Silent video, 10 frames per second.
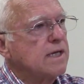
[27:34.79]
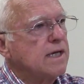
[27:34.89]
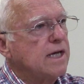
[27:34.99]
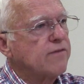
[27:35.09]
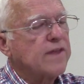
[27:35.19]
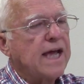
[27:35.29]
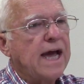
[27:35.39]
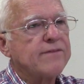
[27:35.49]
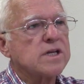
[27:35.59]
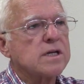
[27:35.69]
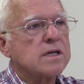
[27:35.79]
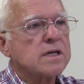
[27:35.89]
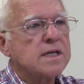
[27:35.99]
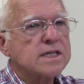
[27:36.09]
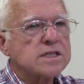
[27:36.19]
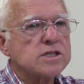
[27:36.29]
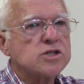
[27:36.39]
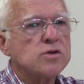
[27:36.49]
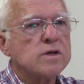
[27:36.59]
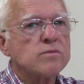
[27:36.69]
if they haven't listened
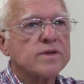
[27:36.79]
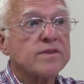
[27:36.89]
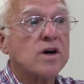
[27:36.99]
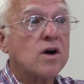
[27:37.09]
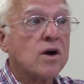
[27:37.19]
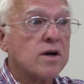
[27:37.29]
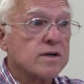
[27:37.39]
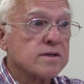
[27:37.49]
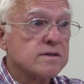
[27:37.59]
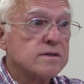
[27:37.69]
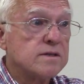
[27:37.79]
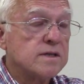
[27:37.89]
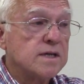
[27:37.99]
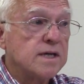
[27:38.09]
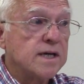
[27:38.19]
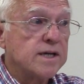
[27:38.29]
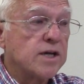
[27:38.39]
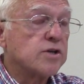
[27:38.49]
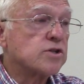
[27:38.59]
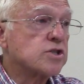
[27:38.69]
to it with the heart and
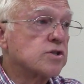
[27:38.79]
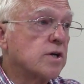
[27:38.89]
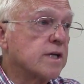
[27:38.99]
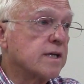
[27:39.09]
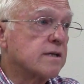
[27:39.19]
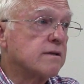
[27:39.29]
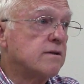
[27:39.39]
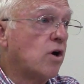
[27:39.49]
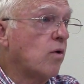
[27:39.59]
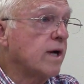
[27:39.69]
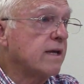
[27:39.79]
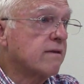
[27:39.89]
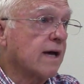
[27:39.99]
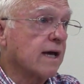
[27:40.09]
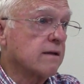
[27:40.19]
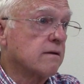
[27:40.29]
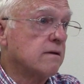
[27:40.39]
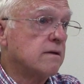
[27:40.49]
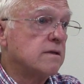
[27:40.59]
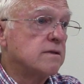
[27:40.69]
understood it, knowing that
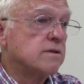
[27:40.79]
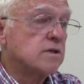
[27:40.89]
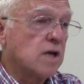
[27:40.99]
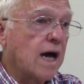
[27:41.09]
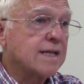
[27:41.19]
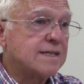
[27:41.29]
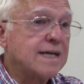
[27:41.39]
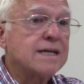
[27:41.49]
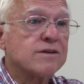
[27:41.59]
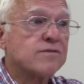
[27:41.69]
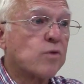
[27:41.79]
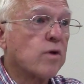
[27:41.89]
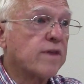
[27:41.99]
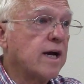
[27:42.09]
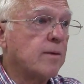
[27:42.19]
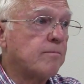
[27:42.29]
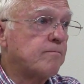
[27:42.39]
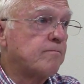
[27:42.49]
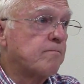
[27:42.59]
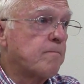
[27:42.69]
God did it for them.
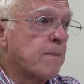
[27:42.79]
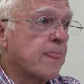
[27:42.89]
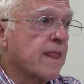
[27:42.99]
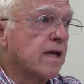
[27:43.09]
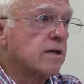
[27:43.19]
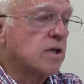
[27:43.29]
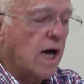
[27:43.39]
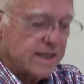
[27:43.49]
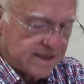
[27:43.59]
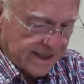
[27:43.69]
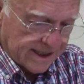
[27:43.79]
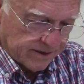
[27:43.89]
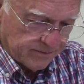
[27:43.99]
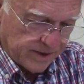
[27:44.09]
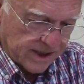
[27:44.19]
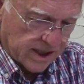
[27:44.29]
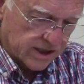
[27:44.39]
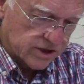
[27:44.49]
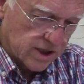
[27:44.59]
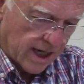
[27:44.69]
God did it
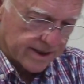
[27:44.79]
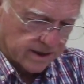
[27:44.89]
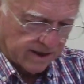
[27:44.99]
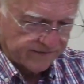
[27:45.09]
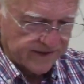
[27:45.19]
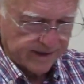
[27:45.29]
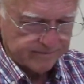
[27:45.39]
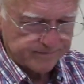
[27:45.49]
because God loved them.